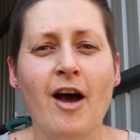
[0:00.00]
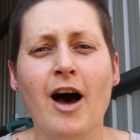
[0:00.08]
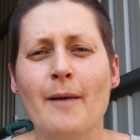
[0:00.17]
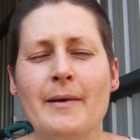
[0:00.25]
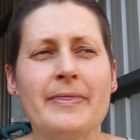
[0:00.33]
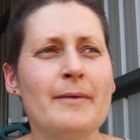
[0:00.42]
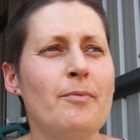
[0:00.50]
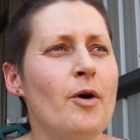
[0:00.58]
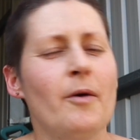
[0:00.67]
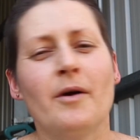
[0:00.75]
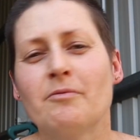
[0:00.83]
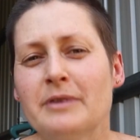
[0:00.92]
I'm at the
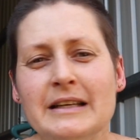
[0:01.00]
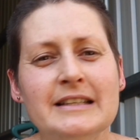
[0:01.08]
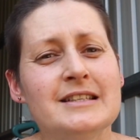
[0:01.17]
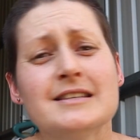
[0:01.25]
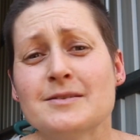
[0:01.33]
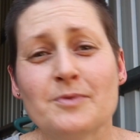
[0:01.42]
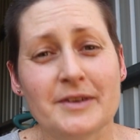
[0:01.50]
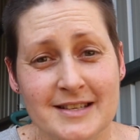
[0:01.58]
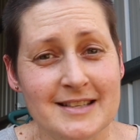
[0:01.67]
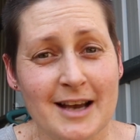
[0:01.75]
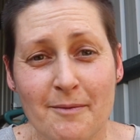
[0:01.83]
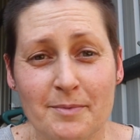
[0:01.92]
point where I really just want to
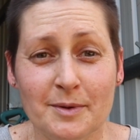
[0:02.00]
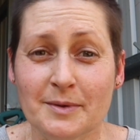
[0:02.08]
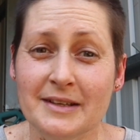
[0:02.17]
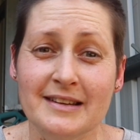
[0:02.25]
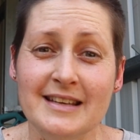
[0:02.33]
start building